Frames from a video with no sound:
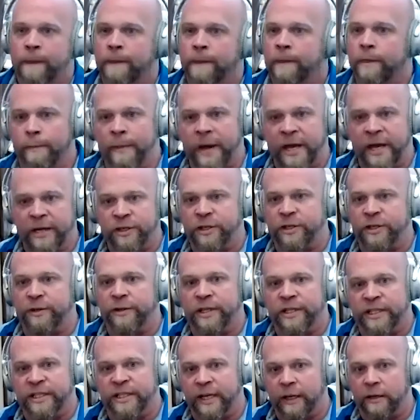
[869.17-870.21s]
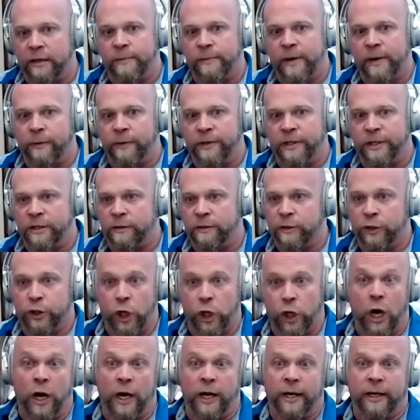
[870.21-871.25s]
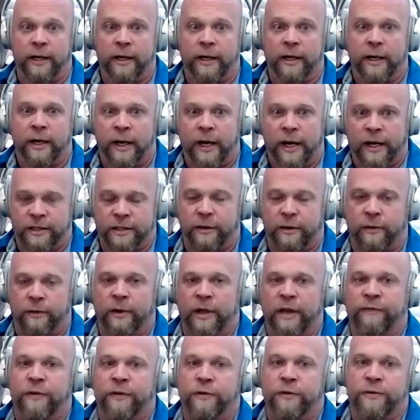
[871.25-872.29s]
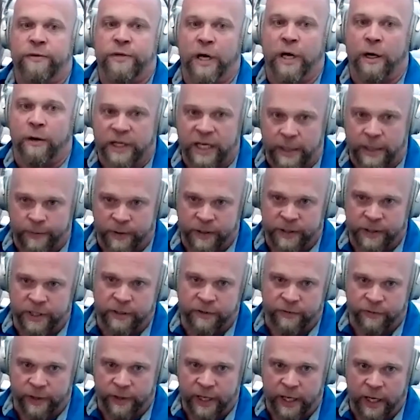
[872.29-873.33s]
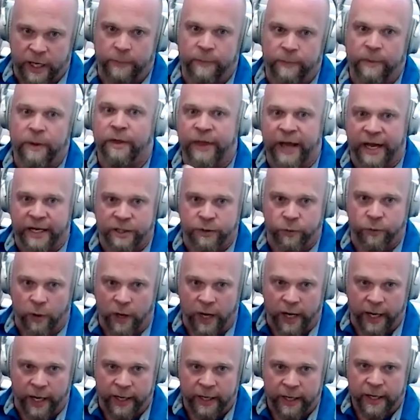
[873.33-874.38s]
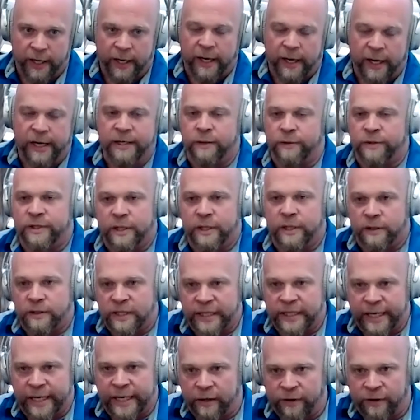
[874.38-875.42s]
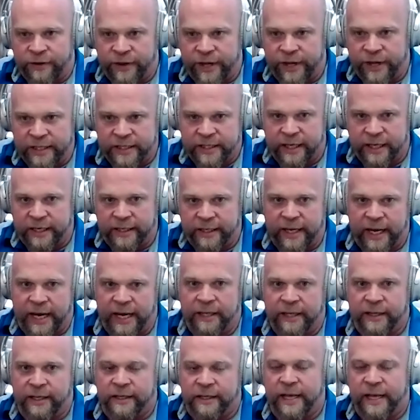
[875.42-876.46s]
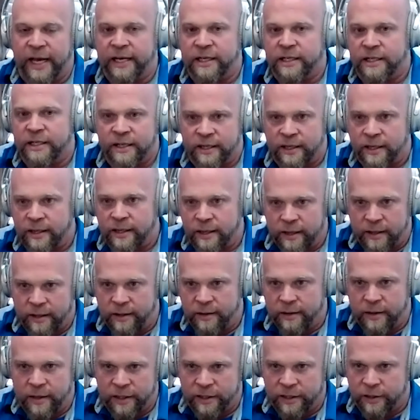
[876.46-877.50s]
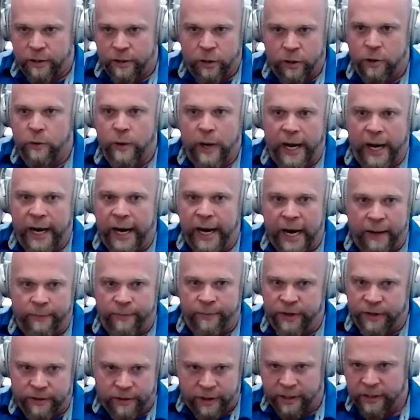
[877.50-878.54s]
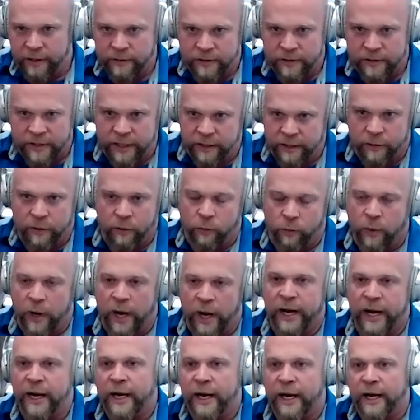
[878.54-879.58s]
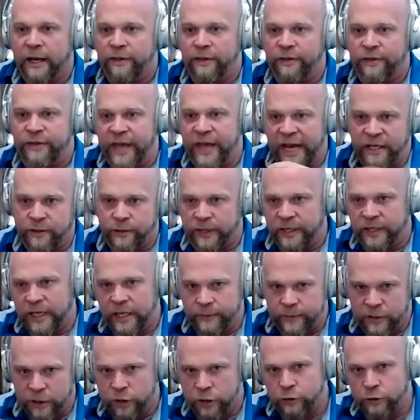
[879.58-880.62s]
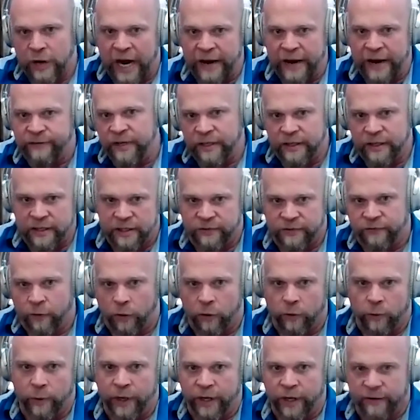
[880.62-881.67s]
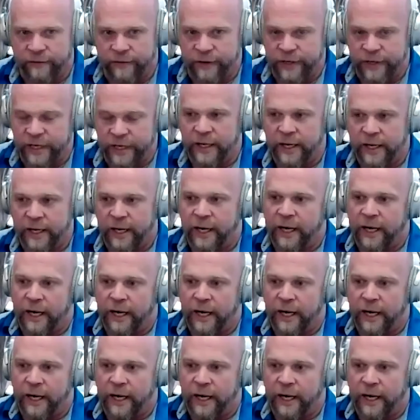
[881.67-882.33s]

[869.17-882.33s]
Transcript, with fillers: the messenger that's telling the body what to do is gone. And so if you mm-hmm. don't keep your D three up, that's why. And so it's those little things like that, that that's this who I am, that like you said, that the why, that's what keeps driving this forward of the,